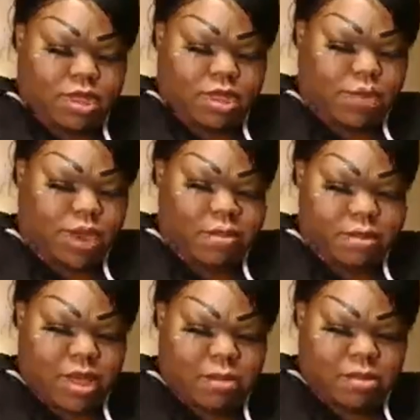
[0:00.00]
that's why
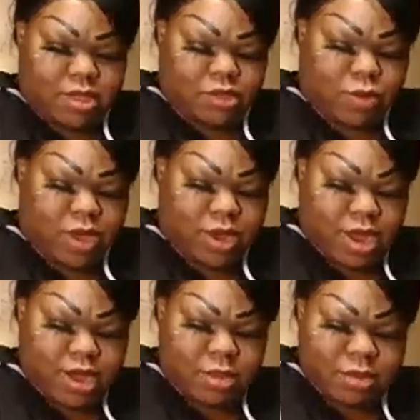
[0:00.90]
they um this is why
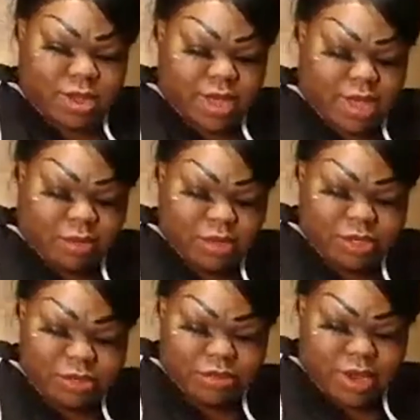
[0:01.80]
they're not communicating
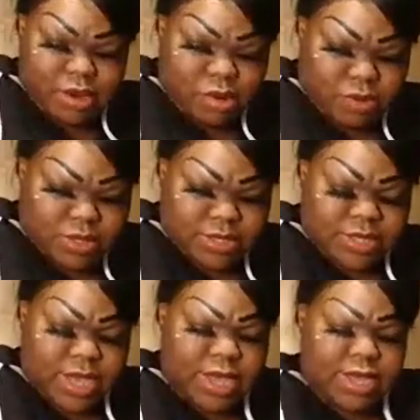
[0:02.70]
with you. They don't know what to
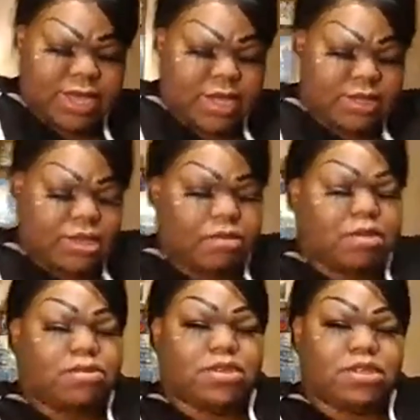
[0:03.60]
say. Some
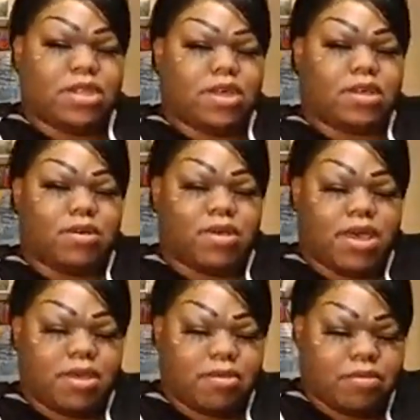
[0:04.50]
of them just stuck.
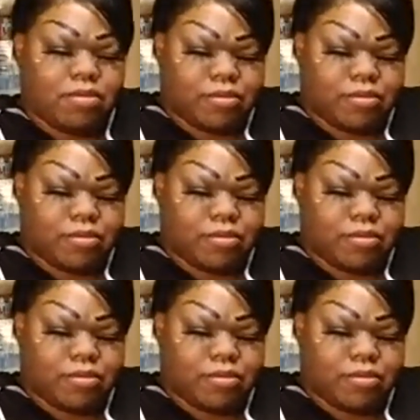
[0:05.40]
Okay.